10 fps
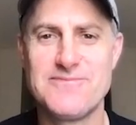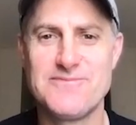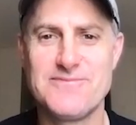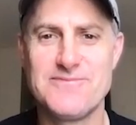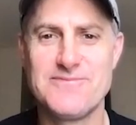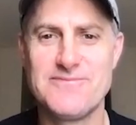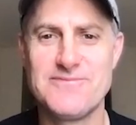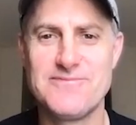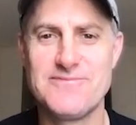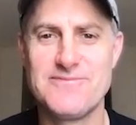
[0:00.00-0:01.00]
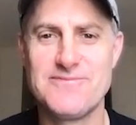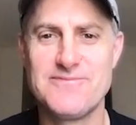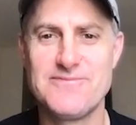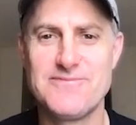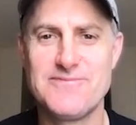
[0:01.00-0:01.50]

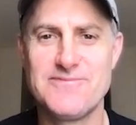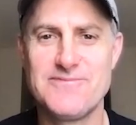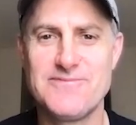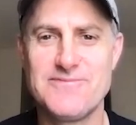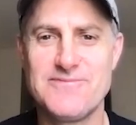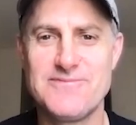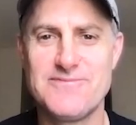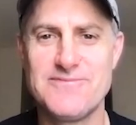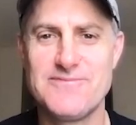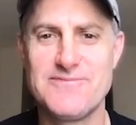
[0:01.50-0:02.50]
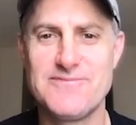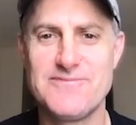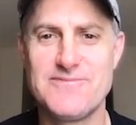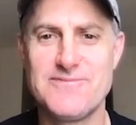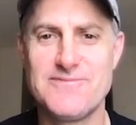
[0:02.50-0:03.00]

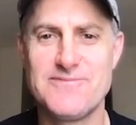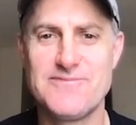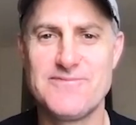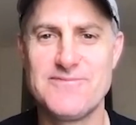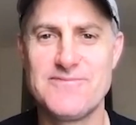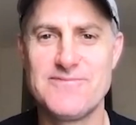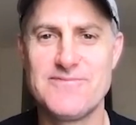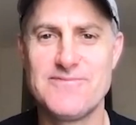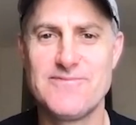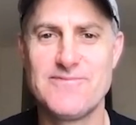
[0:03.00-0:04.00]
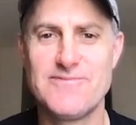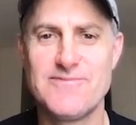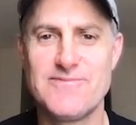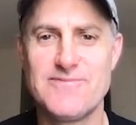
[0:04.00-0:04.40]
[no speech]